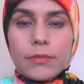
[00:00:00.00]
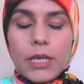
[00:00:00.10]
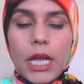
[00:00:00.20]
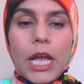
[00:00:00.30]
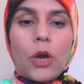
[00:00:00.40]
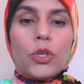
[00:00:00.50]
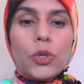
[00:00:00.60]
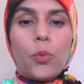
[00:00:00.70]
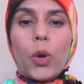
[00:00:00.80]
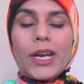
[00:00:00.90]
how
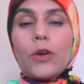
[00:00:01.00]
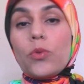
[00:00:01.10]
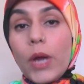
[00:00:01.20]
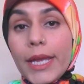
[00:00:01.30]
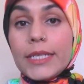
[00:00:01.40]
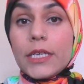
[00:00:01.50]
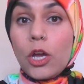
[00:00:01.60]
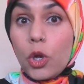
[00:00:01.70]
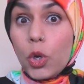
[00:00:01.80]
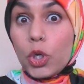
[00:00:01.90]
you want to write
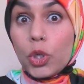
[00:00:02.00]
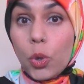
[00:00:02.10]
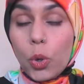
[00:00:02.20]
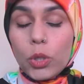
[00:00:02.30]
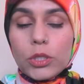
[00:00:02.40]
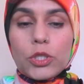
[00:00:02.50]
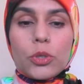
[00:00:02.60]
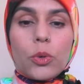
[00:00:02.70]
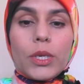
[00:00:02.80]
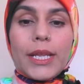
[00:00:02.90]
a good goal.
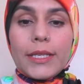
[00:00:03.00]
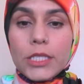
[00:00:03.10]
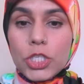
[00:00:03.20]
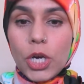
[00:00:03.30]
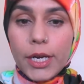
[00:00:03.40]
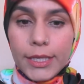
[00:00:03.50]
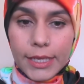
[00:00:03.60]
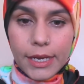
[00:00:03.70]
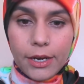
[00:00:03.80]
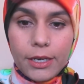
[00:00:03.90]
So let's start
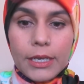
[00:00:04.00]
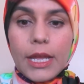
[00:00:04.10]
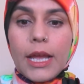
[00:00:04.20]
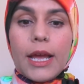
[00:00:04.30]
there.